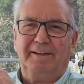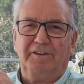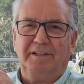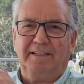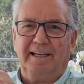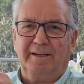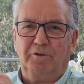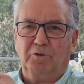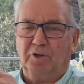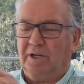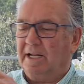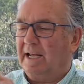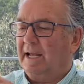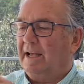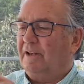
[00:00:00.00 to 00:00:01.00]
I think they call
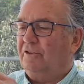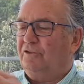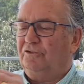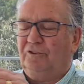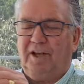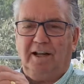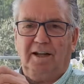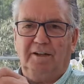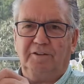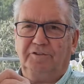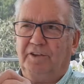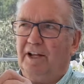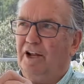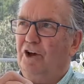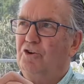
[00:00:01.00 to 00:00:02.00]
it
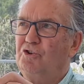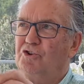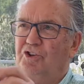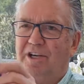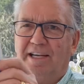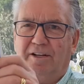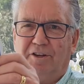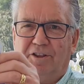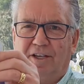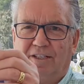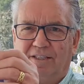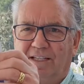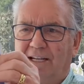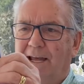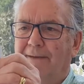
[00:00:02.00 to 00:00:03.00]
cello sheen, I think
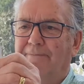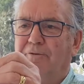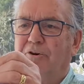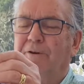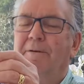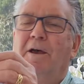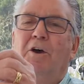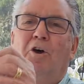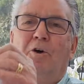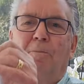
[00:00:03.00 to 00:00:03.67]
is the name for it.